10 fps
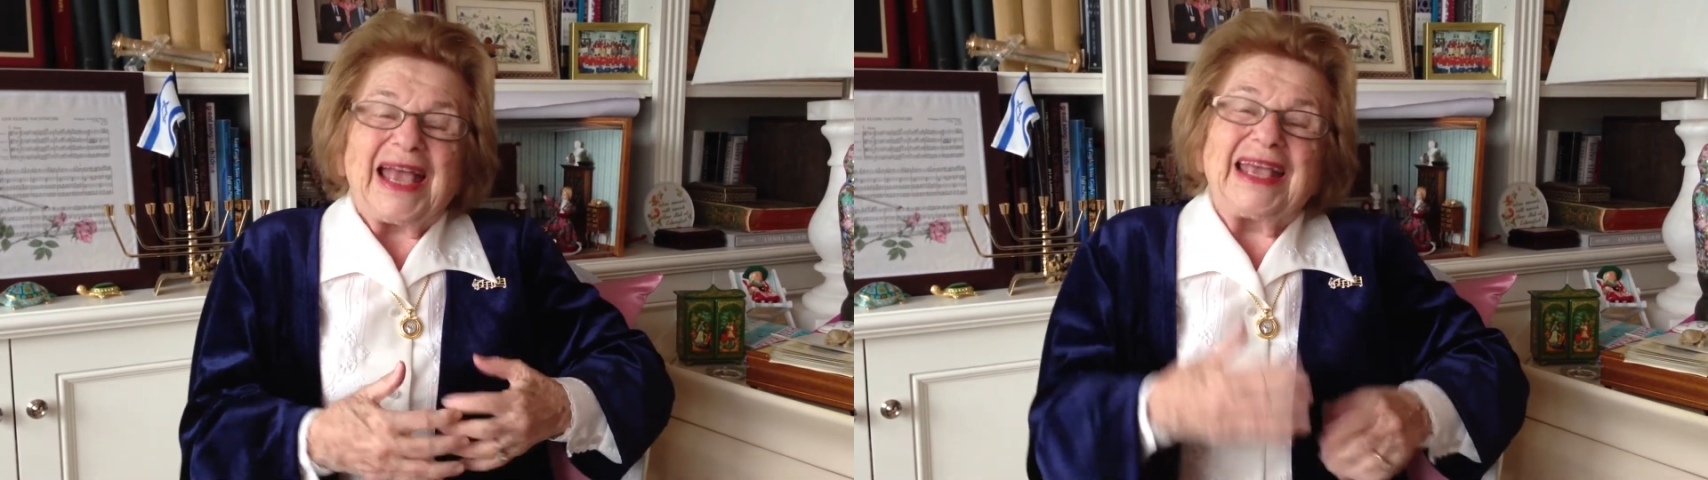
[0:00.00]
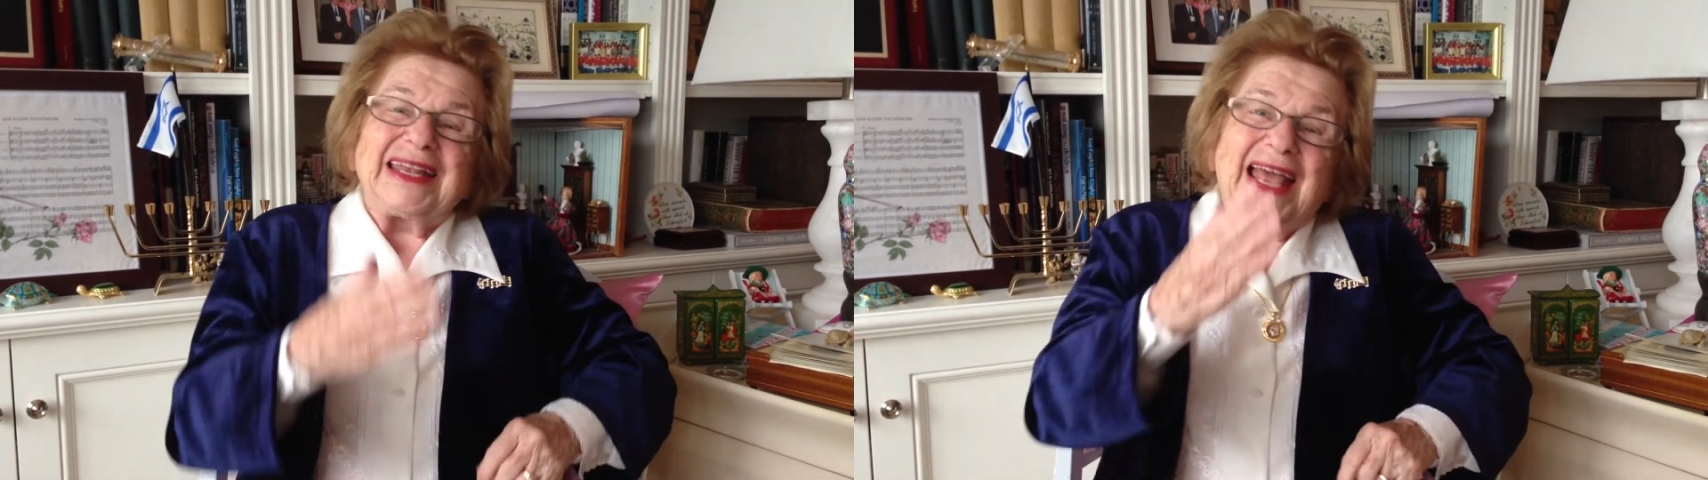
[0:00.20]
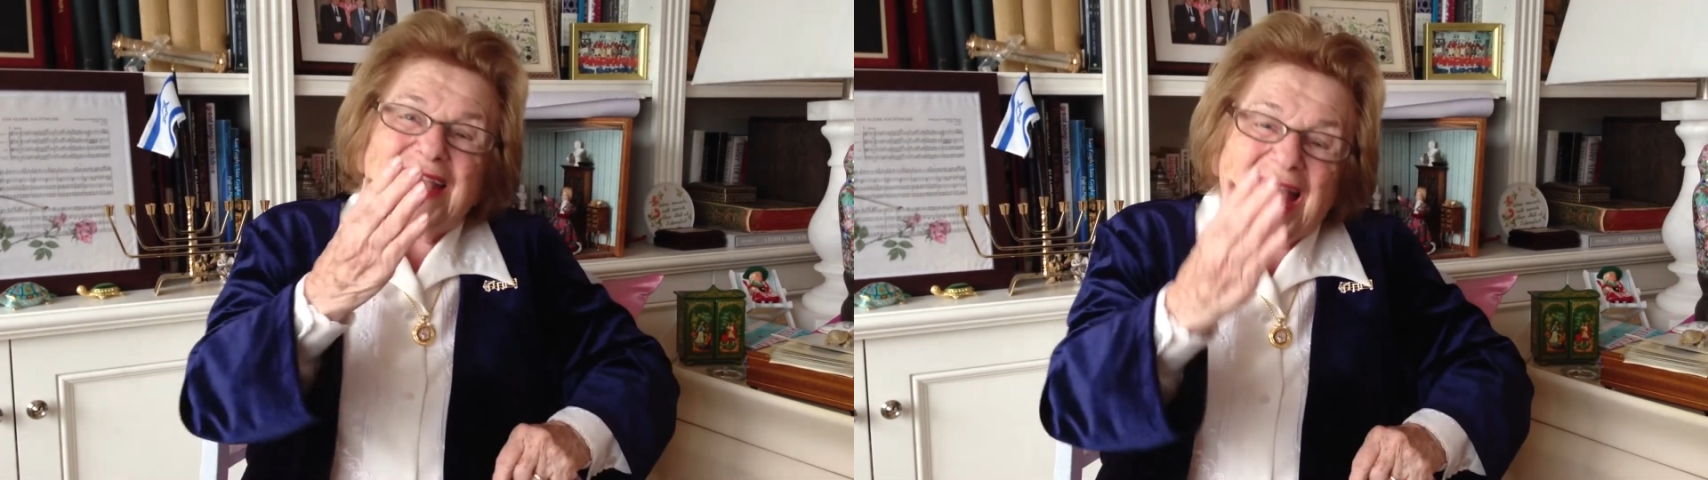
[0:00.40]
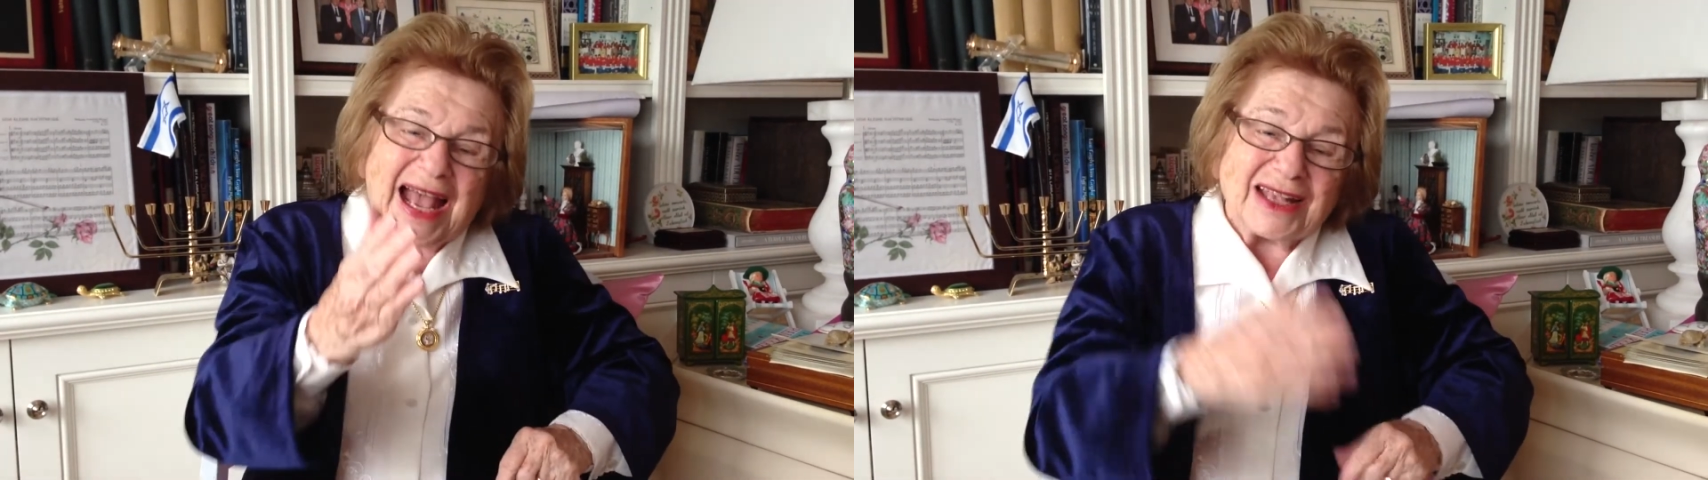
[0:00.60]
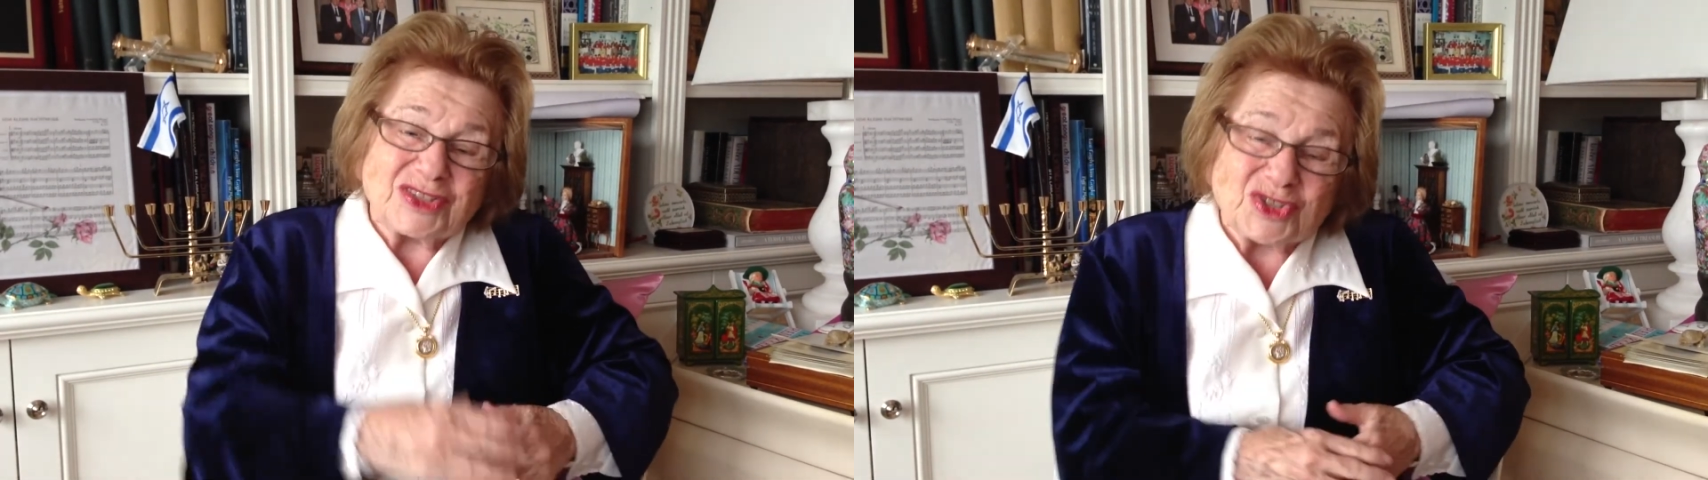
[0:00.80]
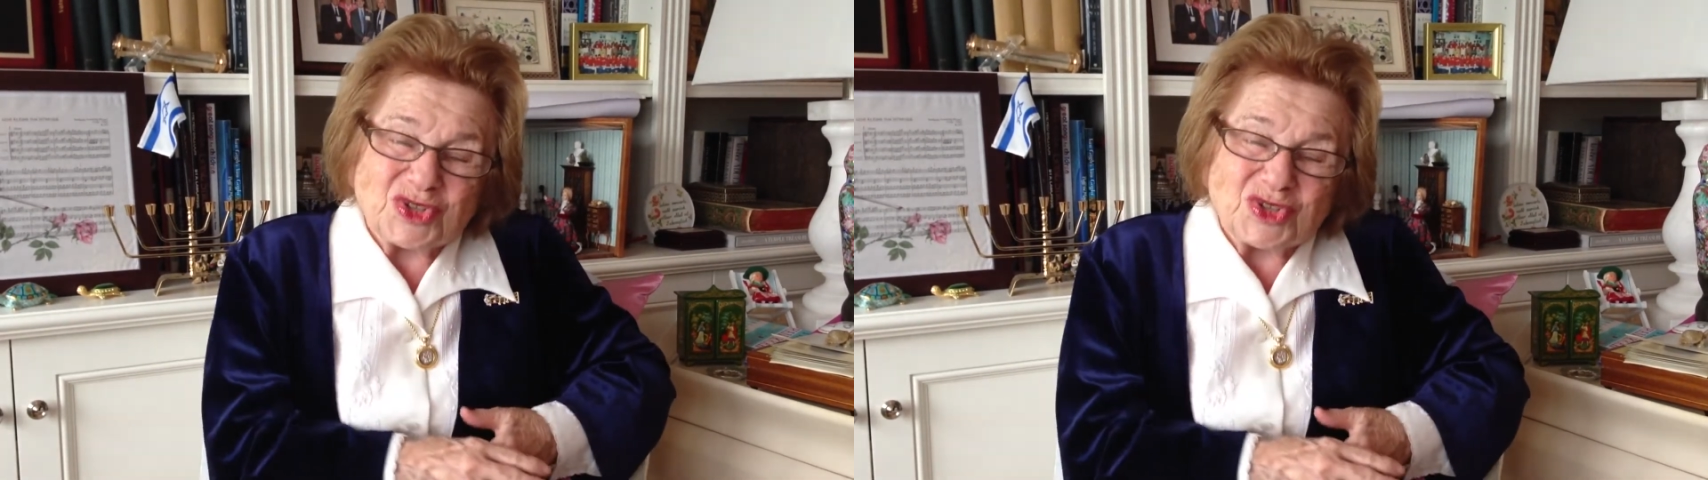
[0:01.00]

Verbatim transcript: and I ask